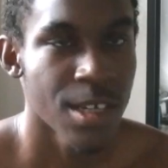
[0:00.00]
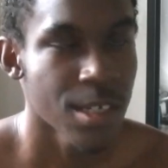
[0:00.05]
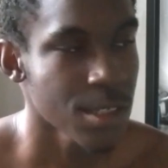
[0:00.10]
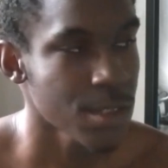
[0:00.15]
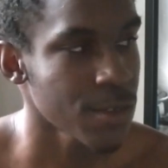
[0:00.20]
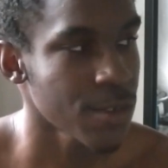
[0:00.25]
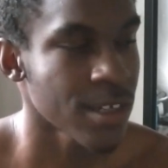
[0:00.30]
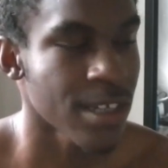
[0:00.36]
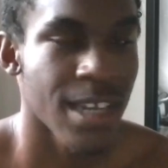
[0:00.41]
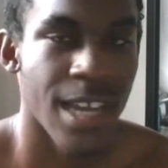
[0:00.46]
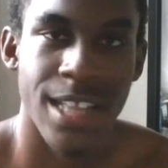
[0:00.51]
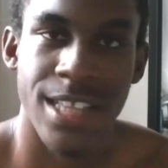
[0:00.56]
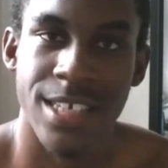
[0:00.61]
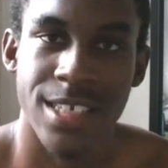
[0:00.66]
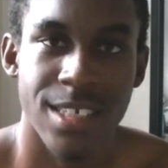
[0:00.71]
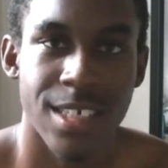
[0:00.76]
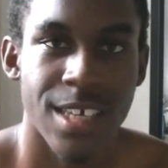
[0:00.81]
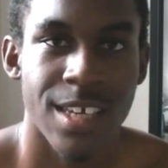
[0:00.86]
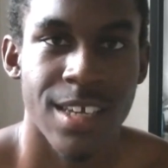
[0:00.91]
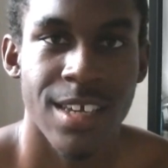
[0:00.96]
So again,
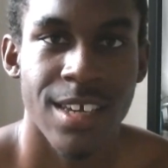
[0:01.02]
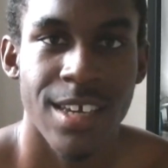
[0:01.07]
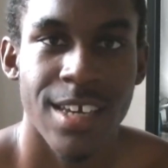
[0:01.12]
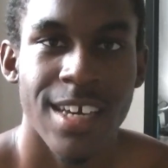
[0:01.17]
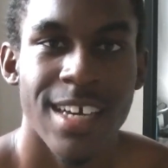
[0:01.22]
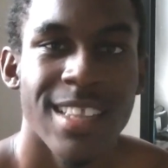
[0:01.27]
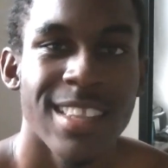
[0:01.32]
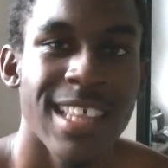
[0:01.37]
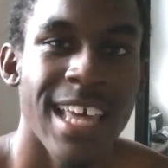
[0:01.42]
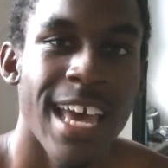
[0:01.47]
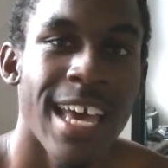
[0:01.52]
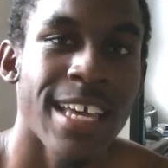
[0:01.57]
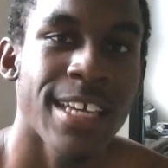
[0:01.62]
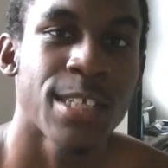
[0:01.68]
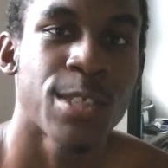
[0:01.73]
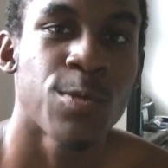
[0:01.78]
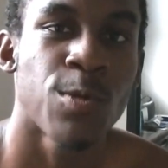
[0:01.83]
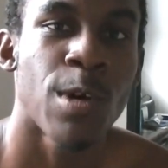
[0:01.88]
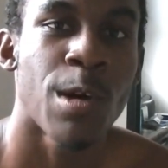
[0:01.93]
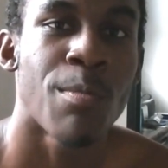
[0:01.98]
it's like, that
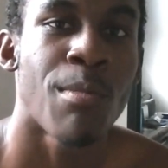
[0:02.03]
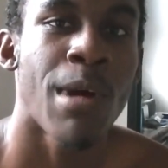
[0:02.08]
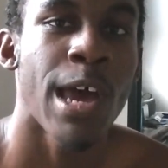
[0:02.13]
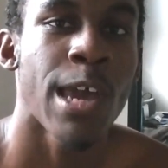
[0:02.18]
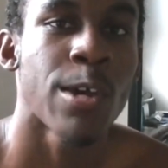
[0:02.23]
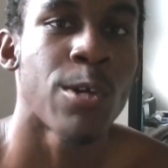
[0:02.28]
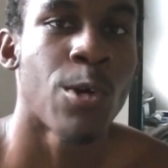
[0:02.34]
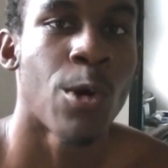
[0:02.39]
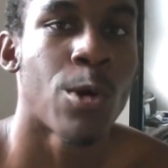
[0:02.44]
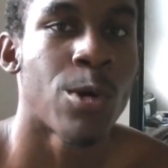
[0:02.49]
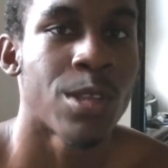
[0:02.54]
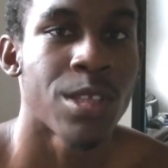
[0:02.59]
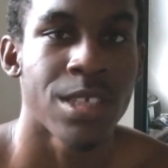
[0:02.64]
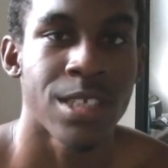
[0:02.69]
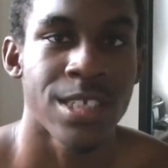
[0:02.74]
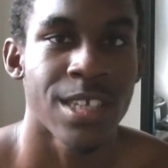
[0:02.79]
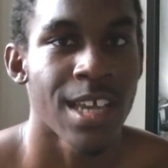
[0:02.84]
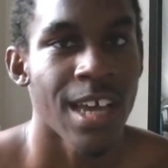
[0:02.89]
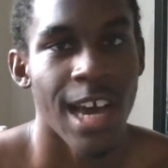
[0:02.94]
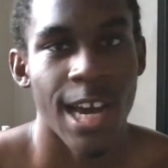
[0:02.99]
is what my goal
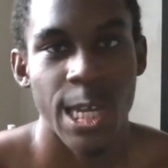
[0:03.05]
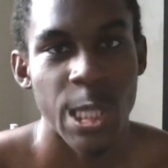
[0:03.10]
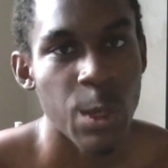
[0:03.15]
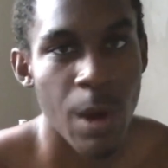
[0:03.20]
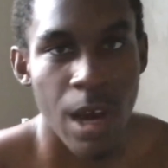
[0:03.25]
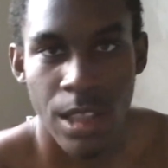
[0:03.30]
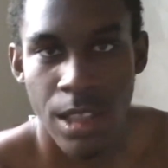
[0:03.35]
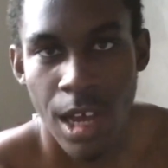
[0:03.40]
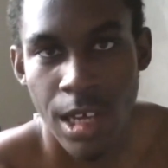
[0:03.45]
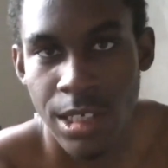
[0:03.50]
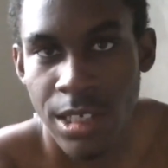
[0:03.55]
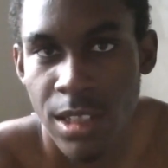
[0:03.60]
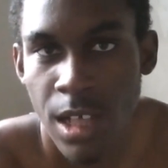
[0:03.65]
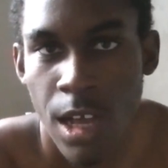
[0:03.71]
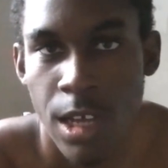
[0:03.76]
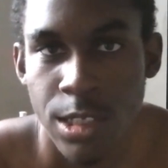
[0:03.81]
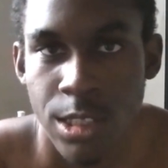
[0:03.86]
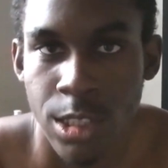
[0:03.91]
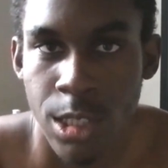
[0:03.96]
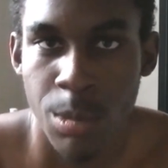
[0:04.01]
is. I know I lost a
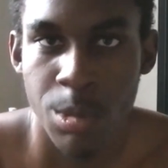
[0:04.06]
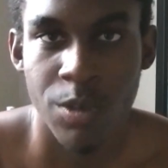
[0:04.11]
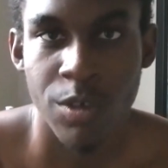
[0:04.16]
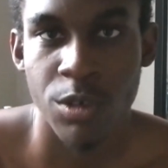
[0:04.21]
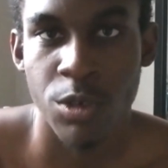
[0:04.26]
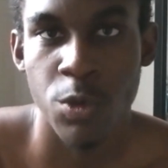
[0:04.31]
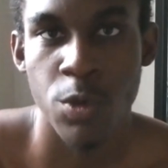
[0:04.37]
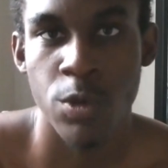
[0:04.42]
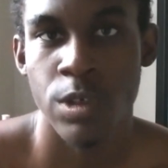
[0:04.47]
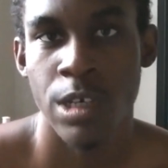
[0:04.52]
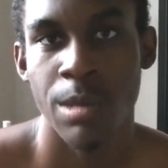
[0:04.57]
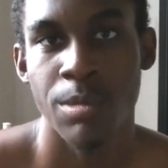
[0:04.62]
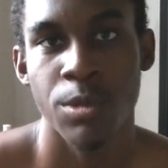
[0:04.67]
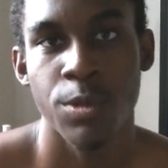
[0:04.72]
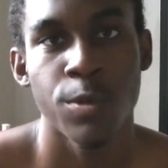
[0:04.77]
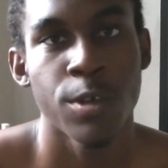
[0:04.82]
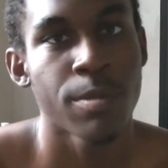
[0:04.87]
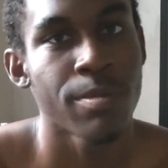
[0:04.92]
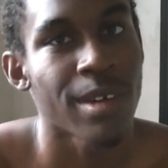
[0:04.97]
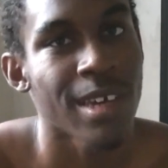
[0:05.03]
lot of subs for doing what I'm
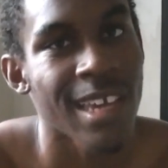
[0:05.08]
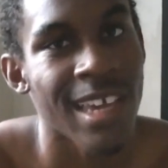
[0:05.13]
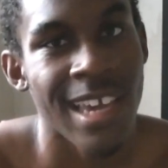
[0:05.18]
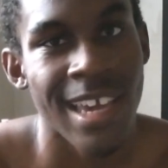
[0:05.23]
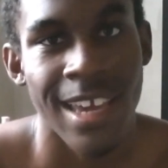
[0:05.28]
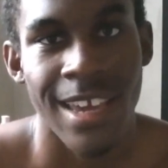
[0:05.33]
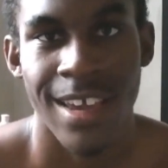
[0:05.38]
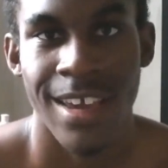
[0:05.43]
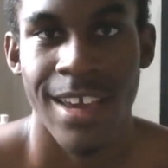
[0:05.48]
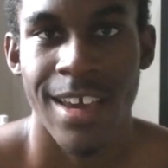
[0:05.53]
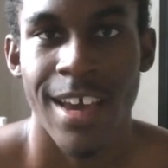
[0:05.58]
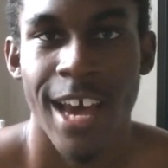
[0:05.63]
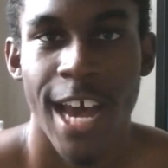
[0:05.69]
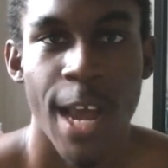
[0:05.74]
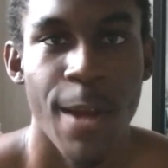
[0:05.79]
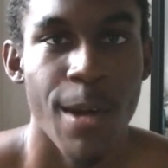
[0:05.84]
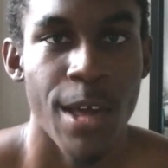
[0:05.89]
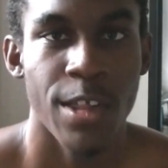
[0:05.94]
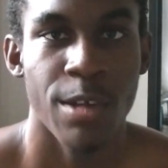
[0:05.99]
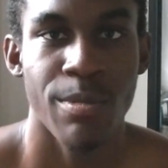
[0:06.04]
doing, but hey,
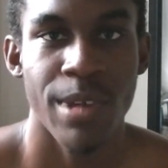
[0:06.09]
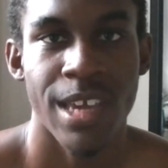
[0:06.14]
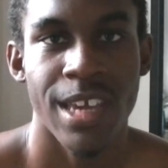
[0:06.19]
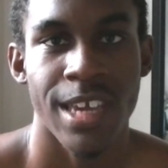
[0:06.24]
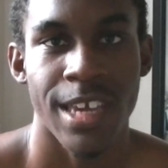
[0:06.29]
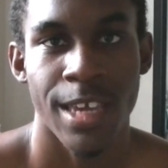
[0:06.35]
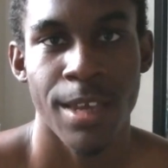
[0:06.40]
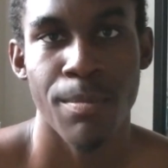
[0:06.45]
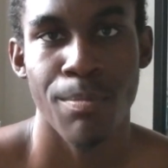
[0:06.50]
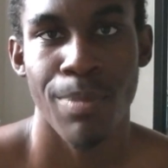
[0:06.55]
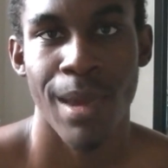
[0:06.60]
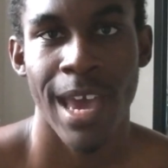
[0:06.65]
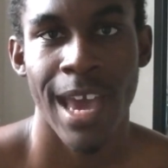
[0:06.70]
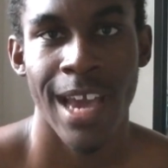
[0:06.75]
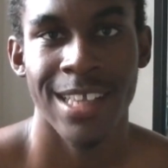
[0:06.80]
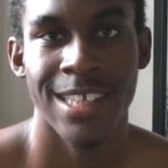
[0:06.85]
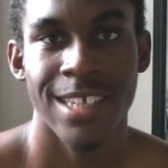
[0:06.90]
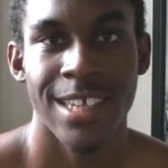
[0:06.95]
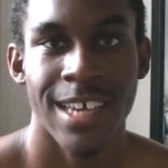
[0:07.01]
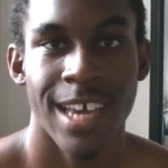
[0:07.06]
I'd rather make an
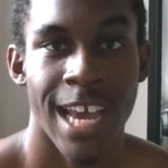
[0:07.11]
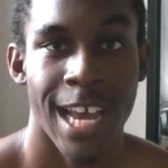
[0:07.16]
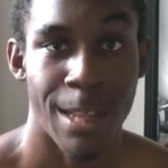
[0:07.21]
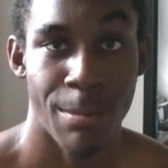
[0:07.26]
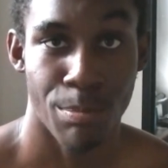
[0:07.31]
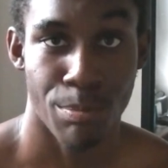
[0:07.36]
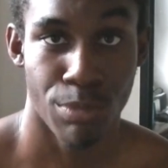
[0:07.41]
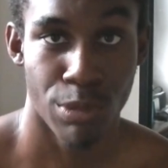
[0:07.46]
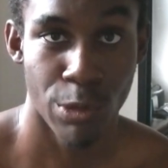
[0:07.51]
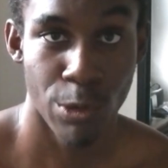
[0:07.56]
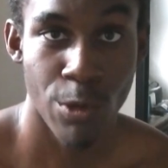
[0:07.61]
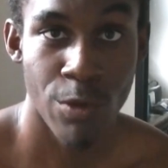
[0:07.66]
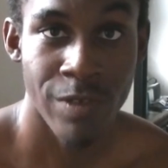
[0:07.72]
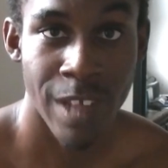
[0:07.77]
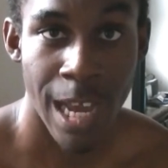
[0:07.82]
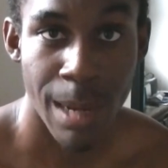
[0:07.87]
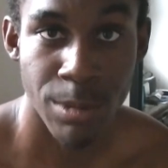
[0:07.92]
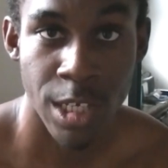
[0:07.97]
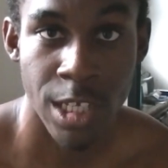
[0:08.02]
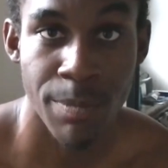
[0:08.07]
impact and prove
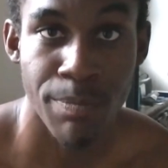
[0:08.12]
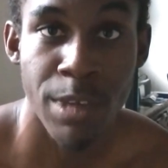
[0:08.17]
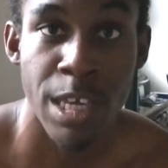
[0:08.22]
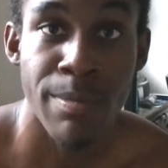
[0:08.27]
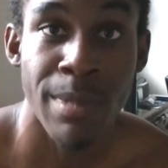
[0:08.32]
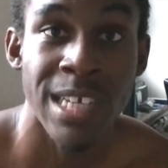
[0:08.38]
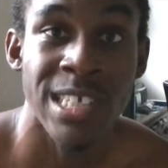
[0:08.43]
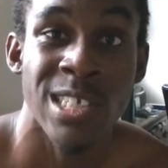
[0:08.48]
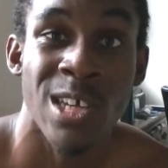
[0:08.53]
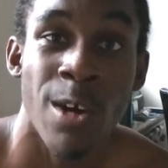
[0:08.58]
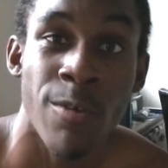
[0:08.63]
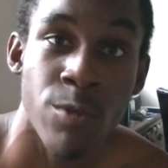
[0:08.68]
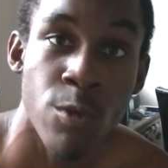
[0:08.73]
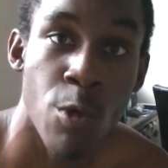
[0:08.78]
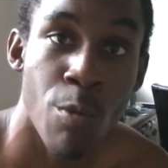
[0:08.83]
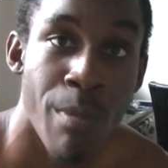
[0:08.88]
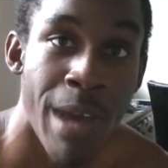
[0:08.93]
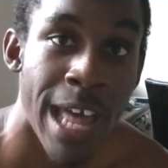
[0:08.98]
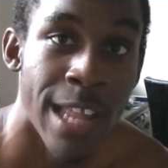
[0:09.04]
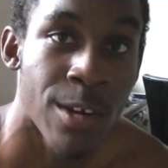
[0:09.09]
that I'm trying to be myself
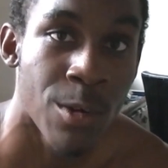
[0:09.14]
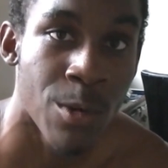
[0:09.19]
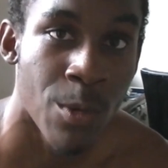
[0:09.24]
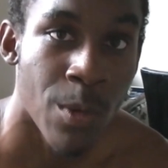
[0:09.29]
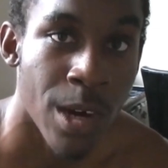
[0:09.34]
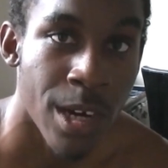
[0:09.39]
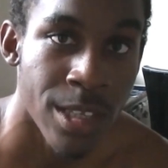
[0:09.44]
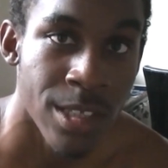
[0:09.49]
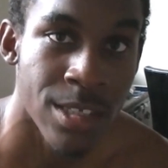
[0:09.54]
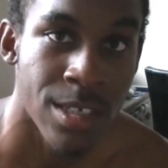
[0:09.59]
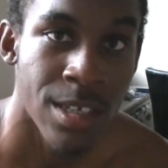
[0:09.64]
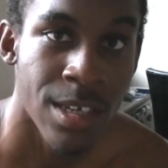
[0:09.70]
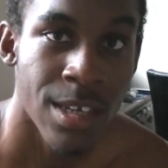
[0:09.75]
no matter what